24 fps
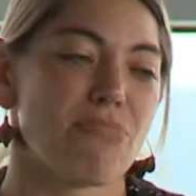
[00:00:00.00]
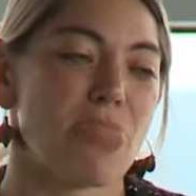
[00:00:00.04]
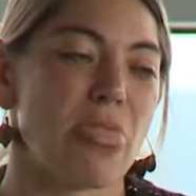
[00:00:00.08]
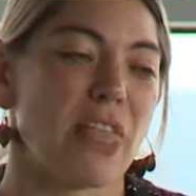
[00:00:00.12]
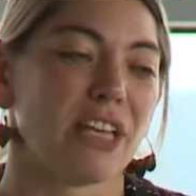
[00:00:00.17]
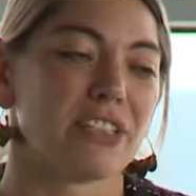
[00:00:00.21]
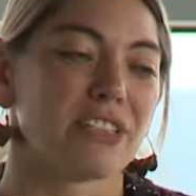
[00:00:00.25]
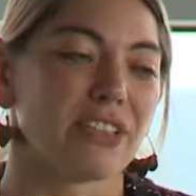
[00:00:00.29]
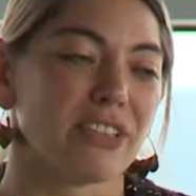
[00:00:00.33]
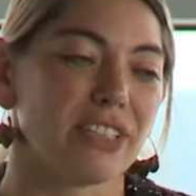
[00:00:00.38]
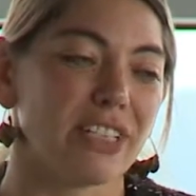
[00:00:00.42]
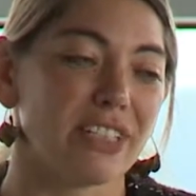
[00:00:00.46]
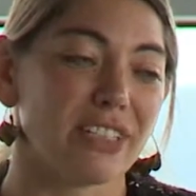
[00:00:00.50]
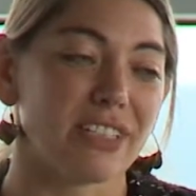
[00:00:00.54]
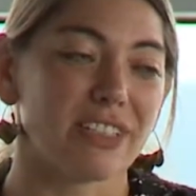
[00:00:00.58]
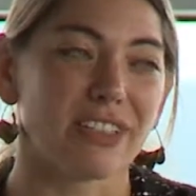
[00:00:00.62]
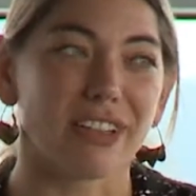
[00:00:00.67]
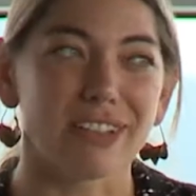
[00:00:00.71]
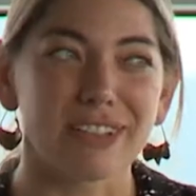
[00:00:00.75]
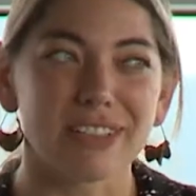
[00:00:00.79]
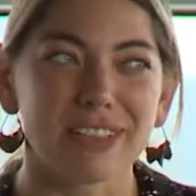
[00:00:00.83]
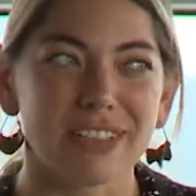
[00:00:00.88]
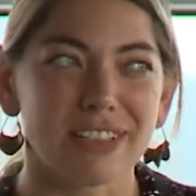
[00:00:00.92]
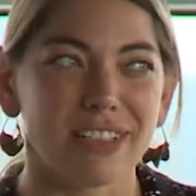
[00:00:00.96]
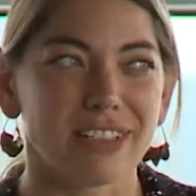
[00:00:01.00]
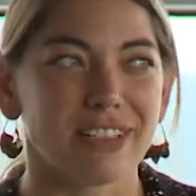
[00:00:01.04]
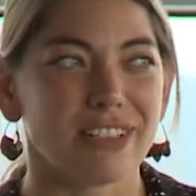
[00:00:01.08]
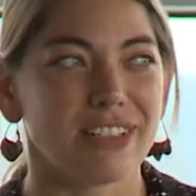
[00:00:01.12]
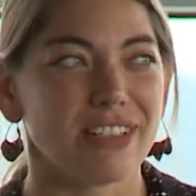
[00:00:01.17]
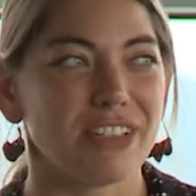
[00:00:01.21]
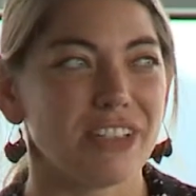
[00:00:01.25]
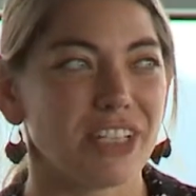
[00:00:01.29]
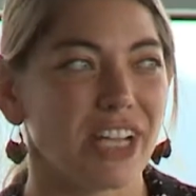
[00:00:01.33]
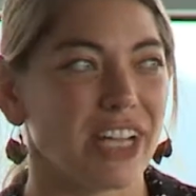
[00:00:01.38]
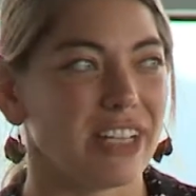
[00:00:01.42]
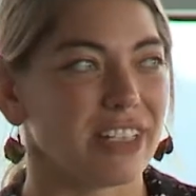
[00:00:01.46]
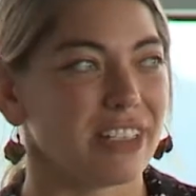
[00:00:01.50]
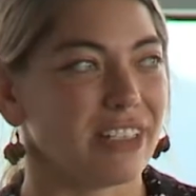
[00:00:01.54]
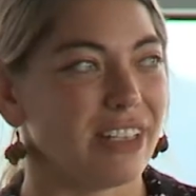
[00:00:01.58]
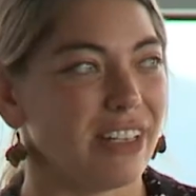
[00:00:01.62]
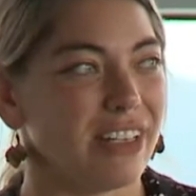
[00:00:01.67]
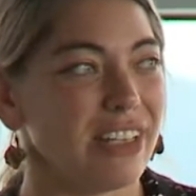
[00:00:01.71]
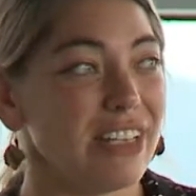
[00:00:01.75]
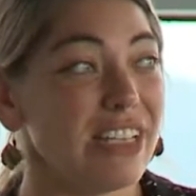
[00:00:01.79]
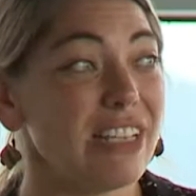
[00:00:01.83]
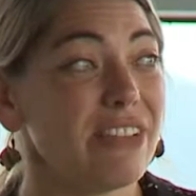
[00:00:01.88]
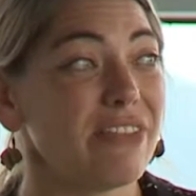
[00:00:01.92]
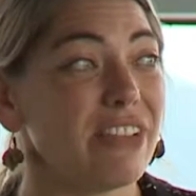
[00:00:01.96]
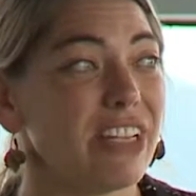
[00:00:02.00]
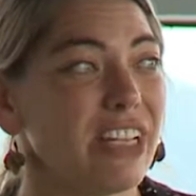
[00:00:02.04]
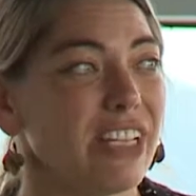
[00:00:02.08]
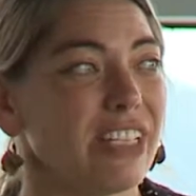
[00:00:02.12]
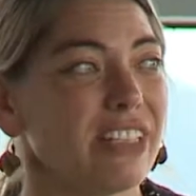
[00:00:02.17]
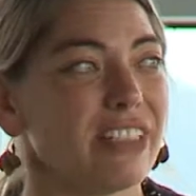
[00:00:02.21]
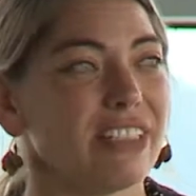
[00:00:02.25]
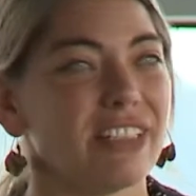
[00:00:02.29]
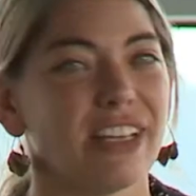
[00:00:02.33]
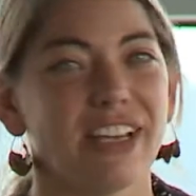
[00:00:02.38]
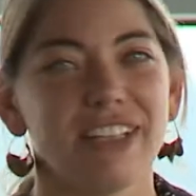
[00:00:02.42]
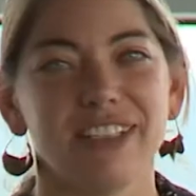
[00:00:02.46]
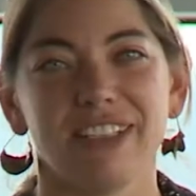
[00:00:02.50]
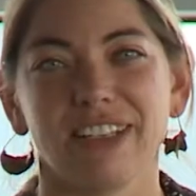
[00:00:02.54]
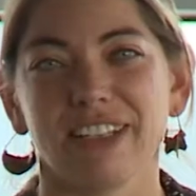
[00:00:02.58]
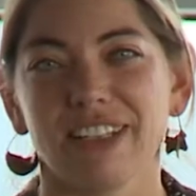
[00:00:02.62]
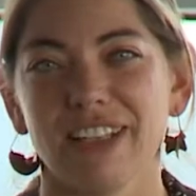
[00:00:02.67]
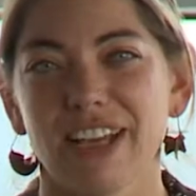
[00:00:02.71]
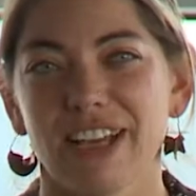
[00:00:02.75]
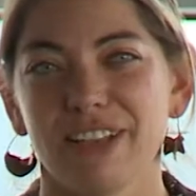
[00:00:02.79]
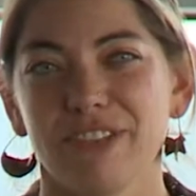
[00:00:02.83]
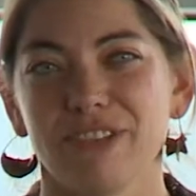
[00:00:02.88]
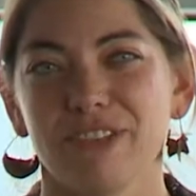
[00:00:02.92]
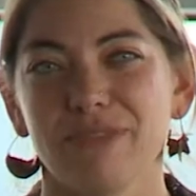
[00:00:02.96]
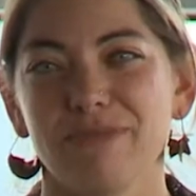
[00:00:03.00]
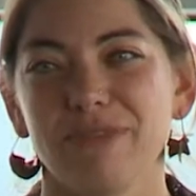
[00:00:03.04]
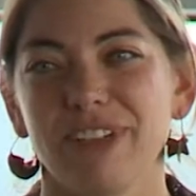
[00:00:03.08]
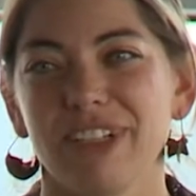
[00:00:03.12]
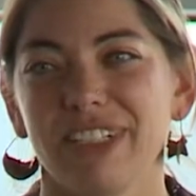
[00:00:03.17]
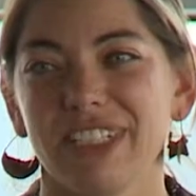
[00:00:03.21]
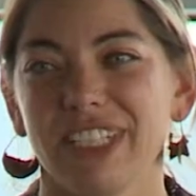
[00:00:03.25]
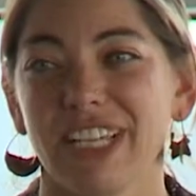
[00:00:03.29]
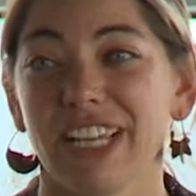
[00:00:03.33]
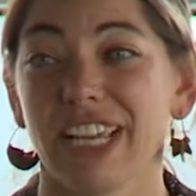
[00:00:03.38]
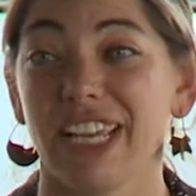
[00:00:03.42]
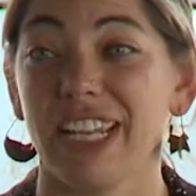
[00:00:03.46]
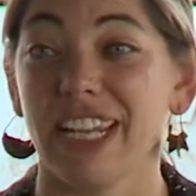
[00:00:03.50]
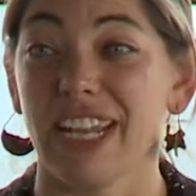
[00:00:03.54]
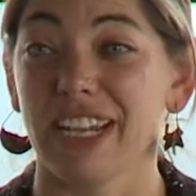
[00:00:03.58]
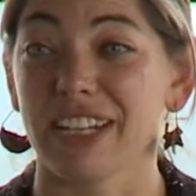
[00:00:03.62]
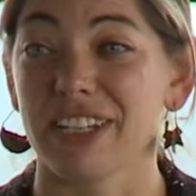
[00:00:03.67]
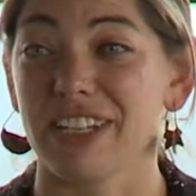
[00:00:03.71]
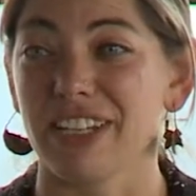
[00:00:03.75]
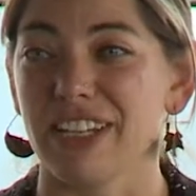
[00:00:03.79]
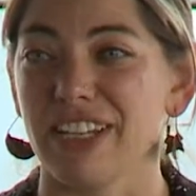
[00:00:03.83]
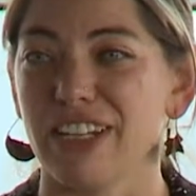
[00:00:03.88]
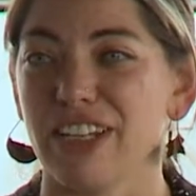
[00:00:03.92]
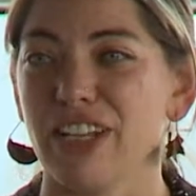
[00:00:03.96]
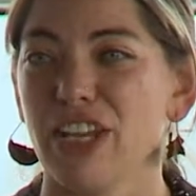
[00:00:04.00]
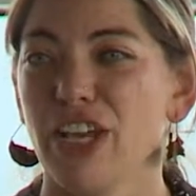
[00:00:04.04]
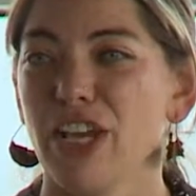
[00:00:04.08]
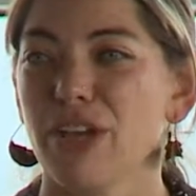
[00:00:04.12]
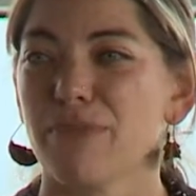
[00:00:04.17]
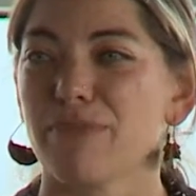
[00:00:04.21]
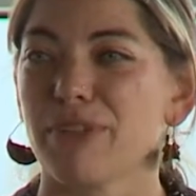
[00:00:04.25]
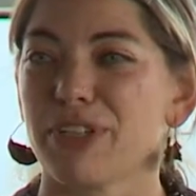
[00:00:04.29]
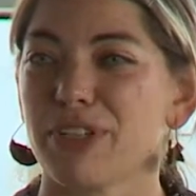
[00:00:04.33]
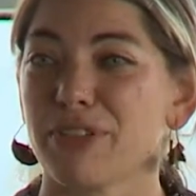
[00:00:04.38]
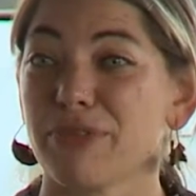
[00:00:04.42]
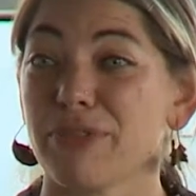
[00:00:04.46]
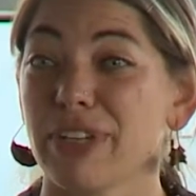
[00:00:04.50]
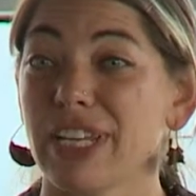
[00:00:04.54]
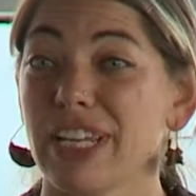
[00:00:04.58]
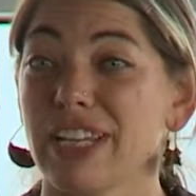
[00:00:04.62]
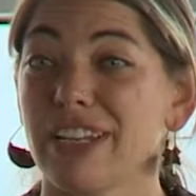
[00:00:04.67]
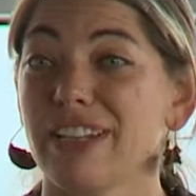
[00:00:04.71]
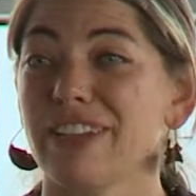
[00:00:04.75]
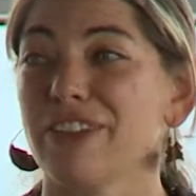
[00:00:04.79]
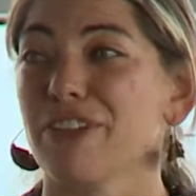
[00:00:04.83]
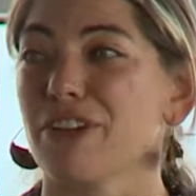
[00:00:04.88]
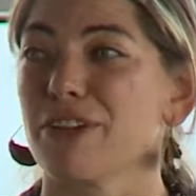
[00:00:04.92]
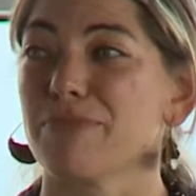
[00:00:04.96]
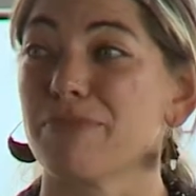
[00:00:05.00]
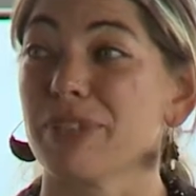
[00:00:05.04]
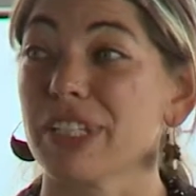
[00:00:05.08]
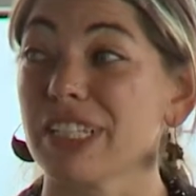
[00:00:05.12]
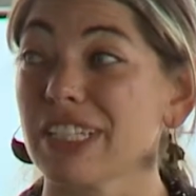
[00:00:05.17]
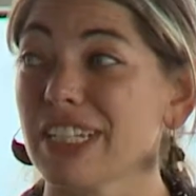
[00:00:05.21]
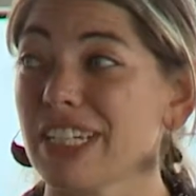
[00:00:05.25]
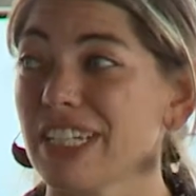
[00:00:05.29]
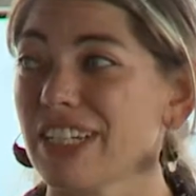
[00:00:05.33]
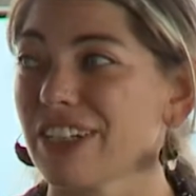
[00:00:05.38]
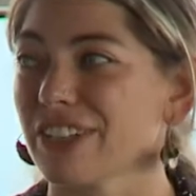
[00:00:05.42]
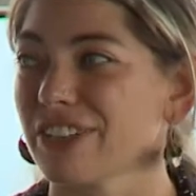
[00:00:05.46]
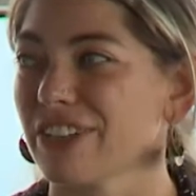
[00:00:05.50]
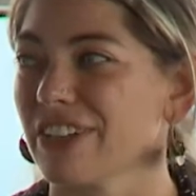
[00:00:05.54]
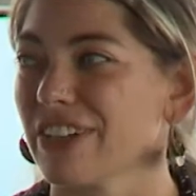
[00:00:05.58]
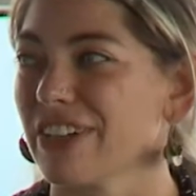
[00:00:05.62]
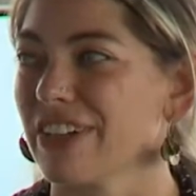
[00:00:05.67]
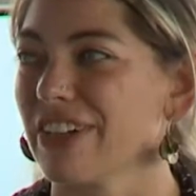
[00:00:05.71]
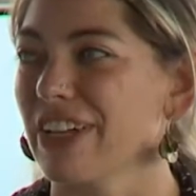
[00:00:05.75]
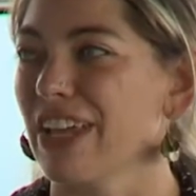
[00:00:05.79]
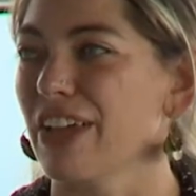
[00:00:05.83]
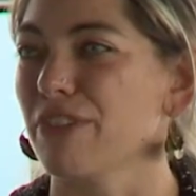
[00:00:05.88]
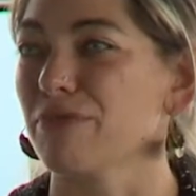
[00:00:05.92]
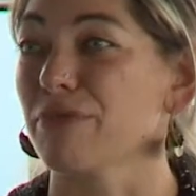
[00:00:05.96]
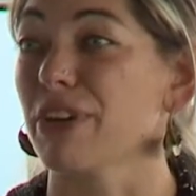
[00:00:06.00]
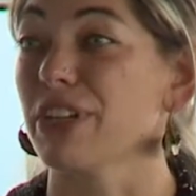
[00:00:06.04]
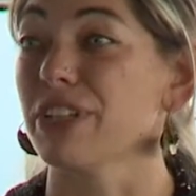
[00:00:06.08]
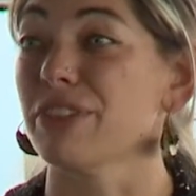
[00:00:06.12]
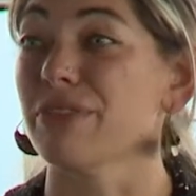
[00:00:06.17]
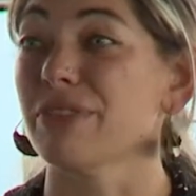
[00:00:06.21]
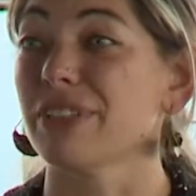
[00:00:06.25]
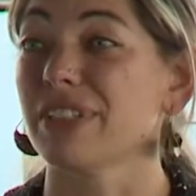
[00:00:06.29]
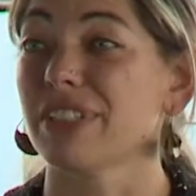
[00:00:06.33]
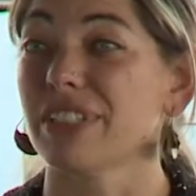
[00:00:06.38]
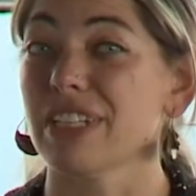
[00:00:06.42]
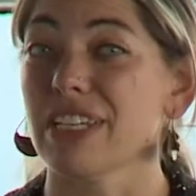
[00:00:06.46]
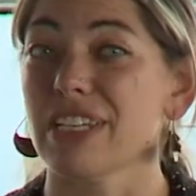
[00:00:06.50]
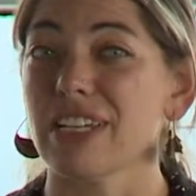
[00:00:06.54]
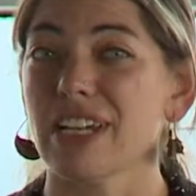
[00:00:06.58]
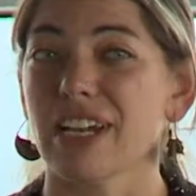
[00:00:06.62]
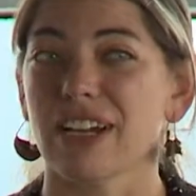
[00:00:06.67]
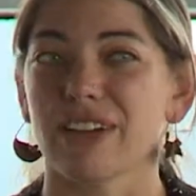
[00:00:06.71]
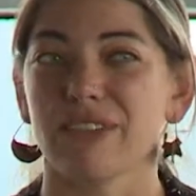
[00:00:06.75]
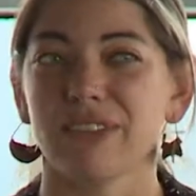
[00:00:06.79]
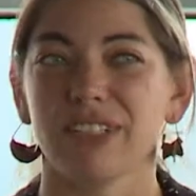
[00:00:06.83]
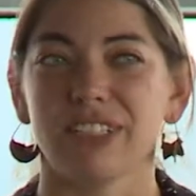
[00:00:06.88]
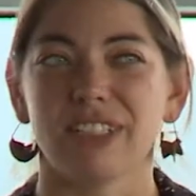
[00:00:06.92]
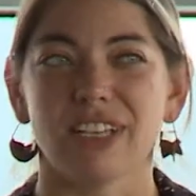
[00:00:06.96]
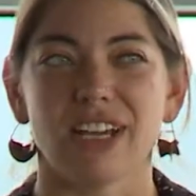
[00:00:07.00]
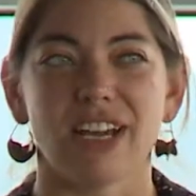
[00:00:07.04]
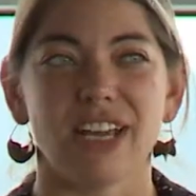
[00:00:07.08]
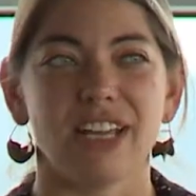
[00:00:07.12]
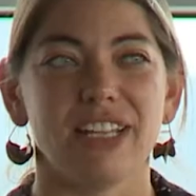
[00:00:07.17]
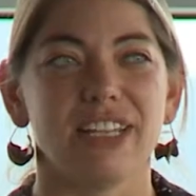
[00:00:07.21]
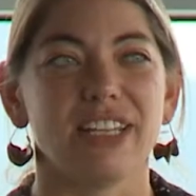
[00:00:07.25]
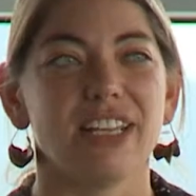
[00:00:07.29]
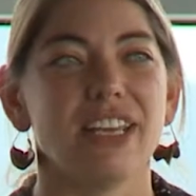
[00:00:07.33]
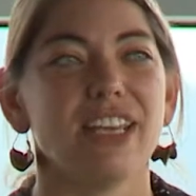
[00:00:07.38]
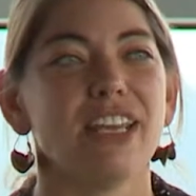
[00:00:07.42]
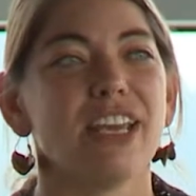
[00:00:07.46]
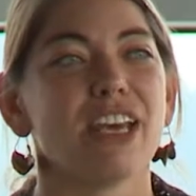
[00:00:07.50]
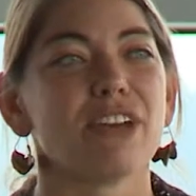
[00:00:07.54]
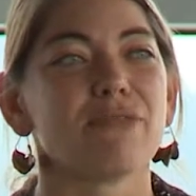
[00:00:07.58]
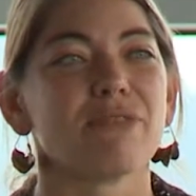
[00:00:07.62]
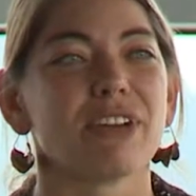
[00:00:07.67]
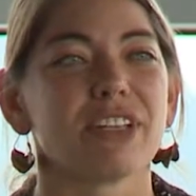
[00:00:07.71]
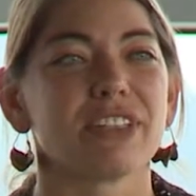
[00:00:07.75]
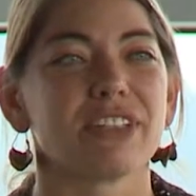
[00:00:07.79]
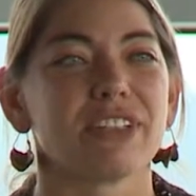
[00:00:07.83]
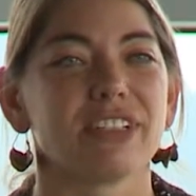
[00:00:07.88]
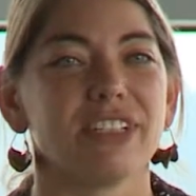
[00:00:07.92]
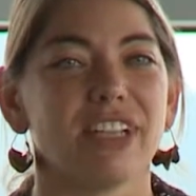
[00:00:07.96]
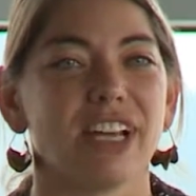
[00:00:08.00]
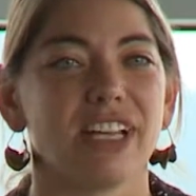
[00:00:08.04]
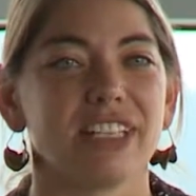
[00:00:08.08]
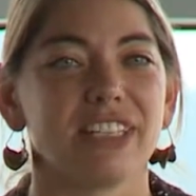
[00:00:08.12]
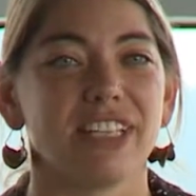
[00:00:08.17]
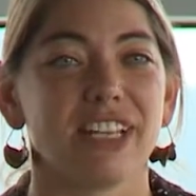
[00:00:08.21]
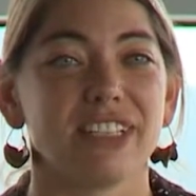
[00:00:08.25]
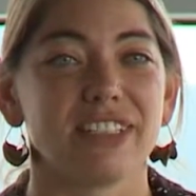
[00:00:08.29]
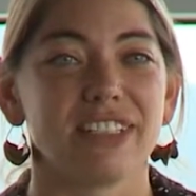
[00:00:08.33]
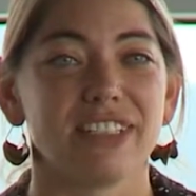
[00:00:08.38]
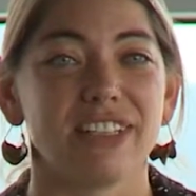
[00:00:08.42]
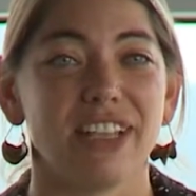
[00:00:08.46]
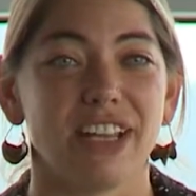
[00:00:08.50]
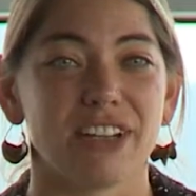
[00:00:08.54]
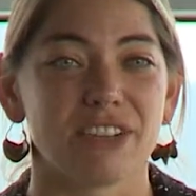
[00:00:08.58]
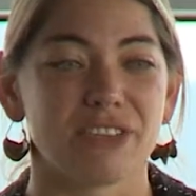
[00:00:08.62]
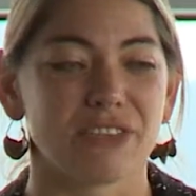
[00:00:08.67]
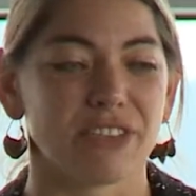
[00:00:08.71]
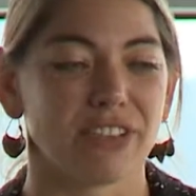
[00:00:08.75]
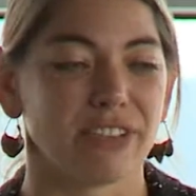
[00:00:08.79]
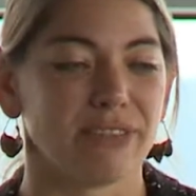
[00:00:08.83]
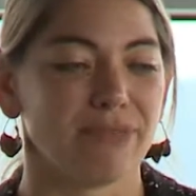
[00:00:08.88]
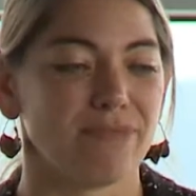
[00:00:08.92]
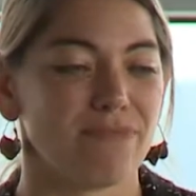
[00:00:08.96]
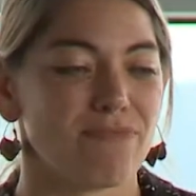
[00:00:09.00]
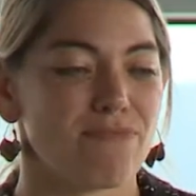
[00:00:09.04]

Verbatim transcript: So this starts to suggest that even inside the classroom, there's a connection between your ability to learn and what you see outside and whether or not that's natural.